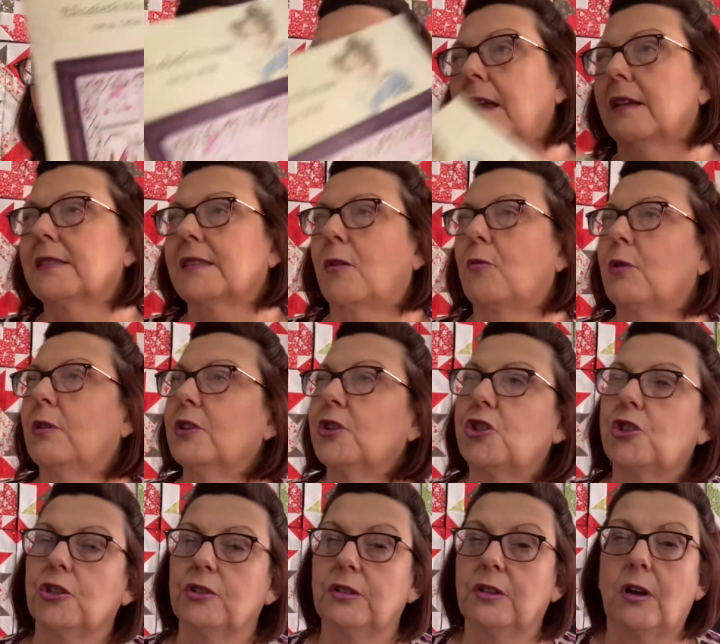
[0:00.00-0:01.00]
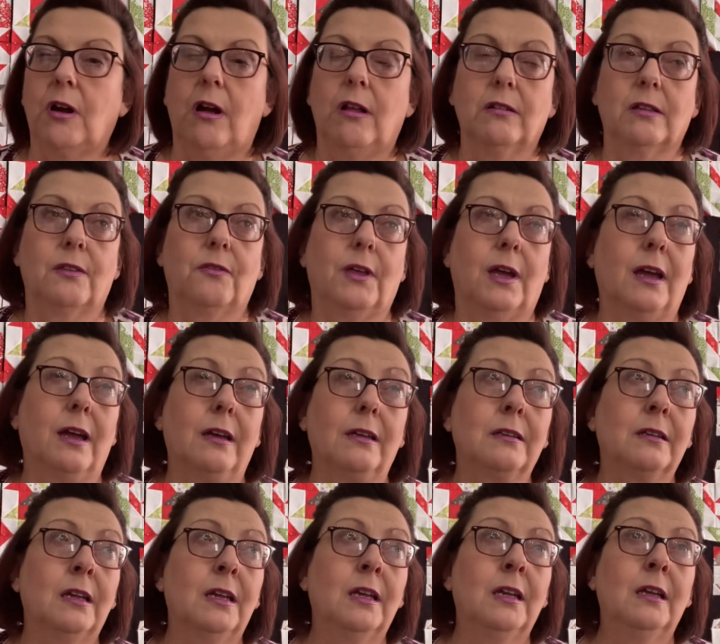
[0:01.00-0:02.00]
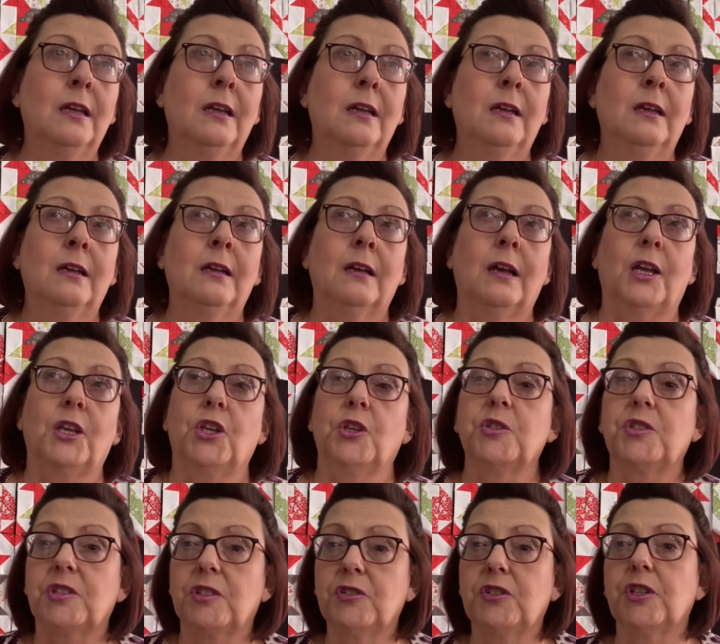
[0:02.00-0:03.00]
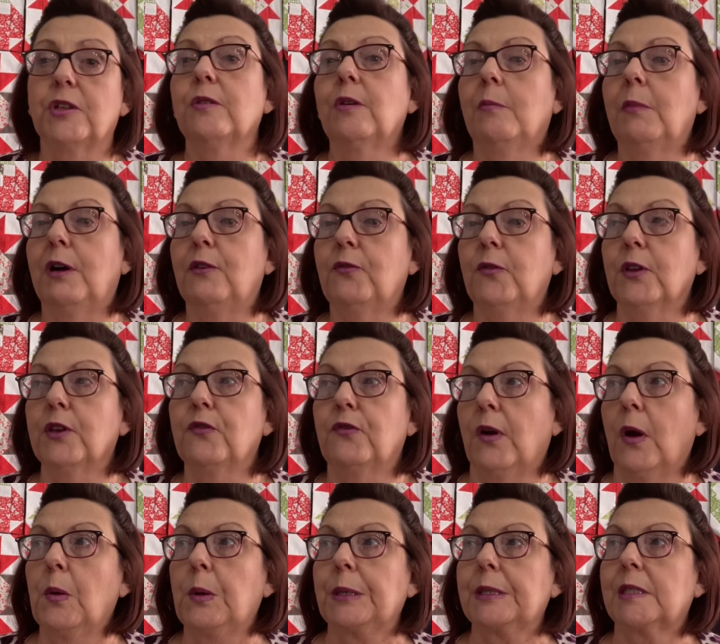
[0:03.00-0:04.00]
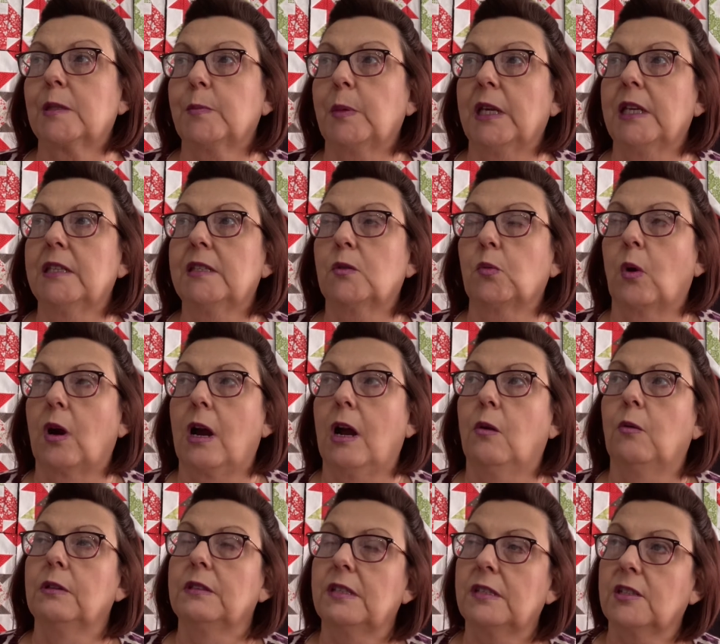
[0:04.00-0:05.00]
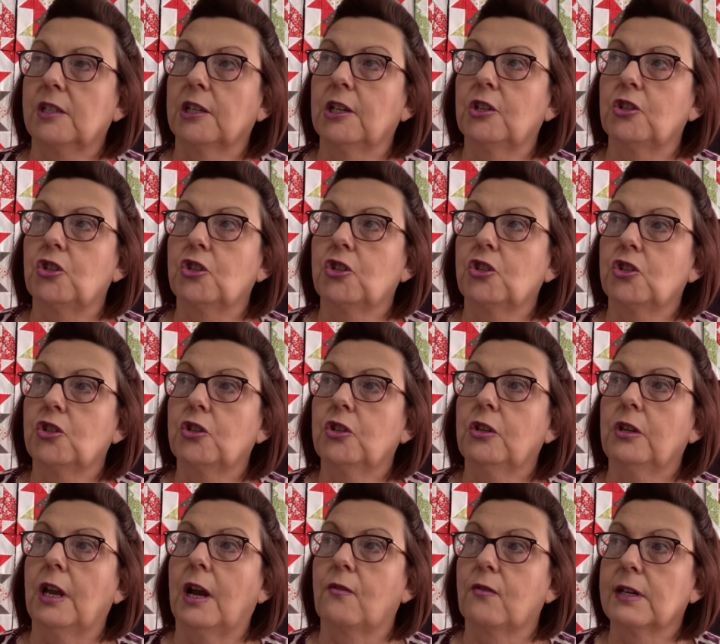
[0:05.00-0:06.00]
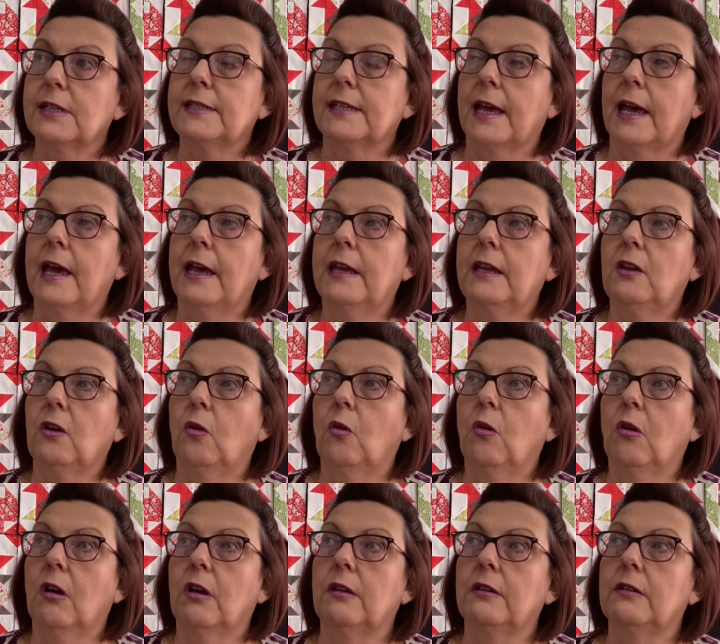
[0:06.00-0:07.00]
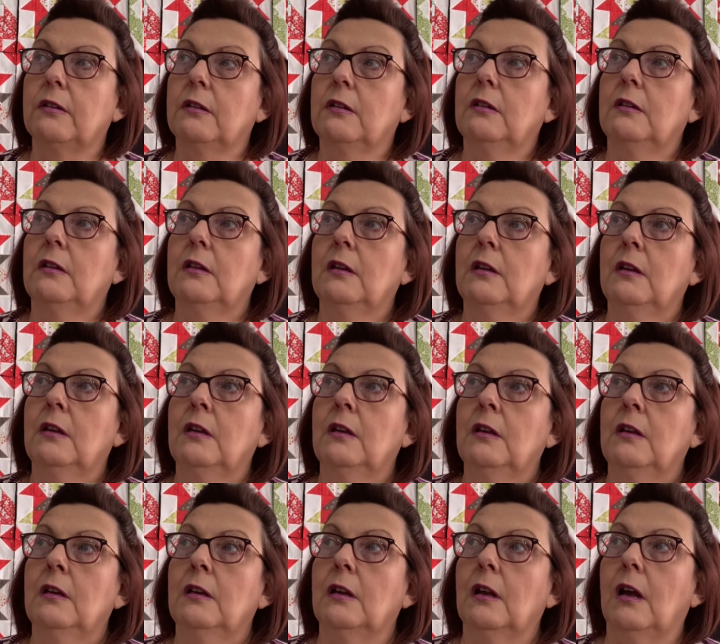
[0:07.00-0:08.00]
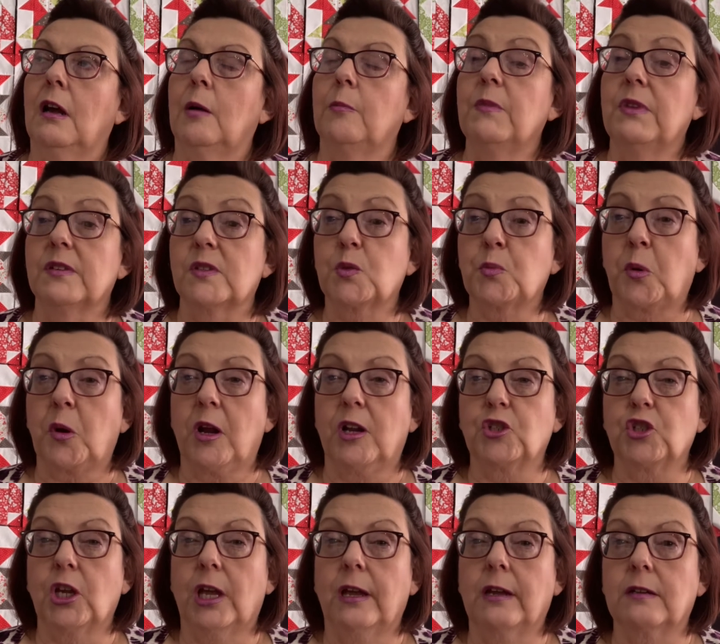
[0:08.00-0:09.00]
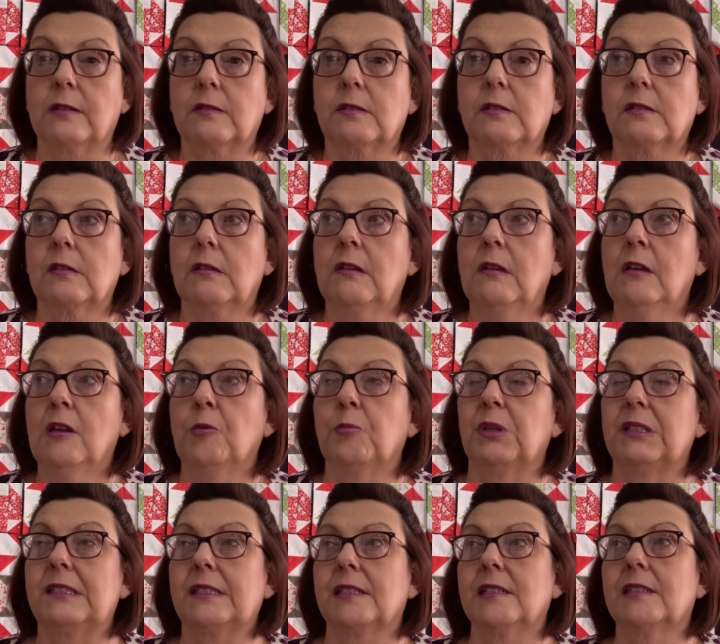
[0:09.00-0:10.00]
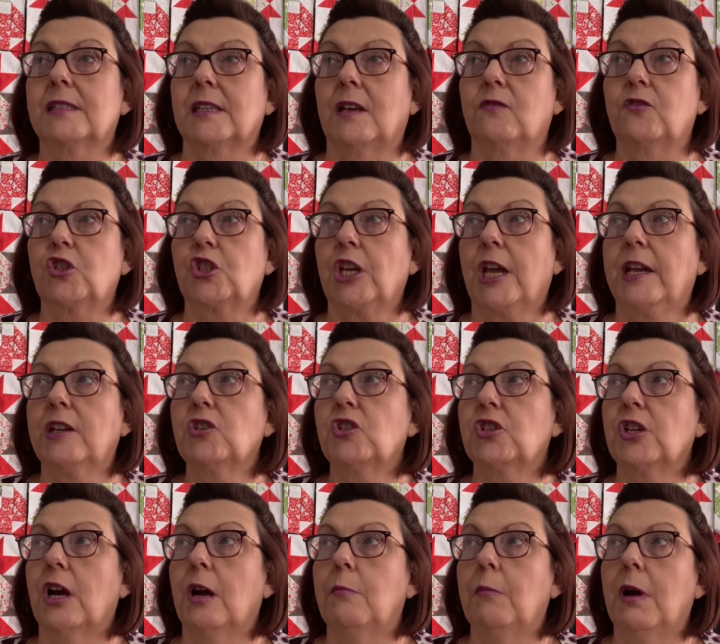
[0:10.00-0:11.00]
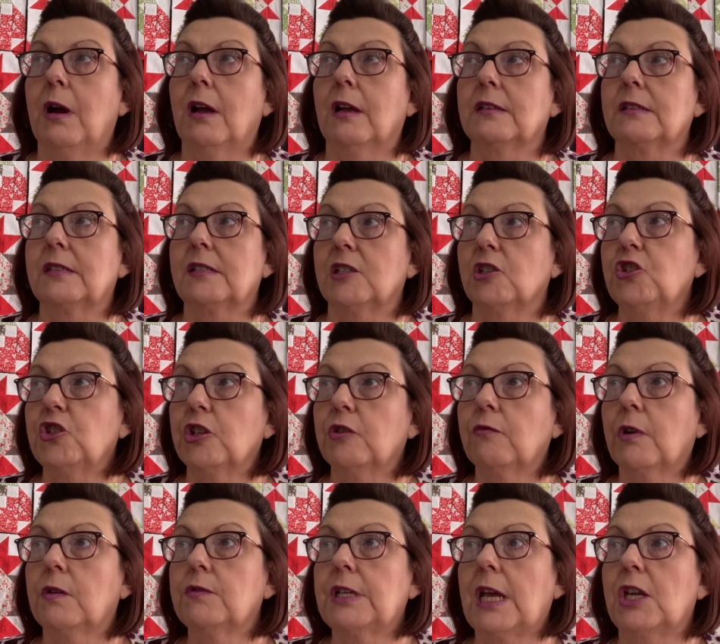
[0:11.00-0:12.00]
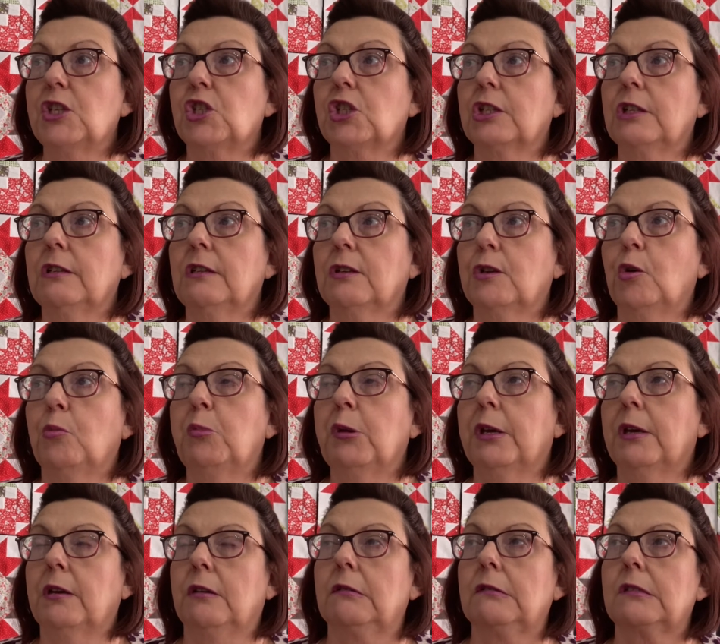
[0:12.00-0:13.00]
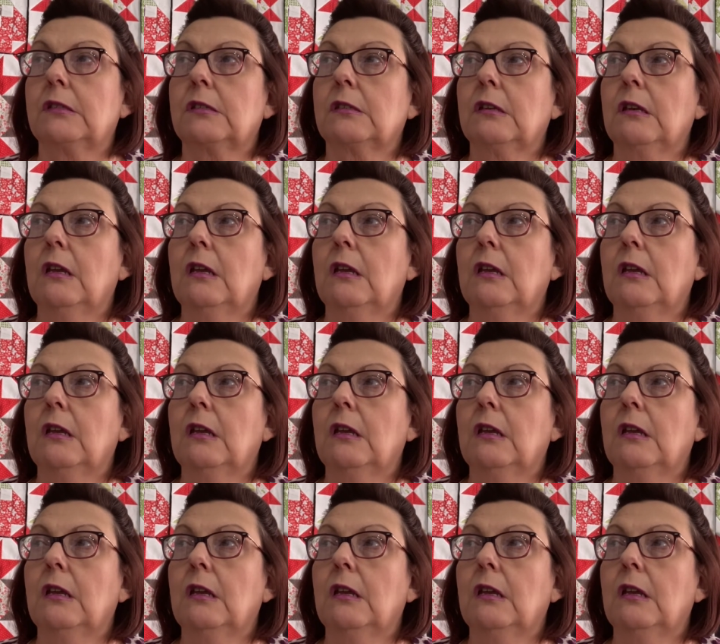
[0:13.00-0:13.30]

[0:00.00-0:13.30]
guess I really shouldn't call it that. I used to do a monthly focus piece where I would stitch every day on this project, but since I've changed up my stitching rotation a little bit,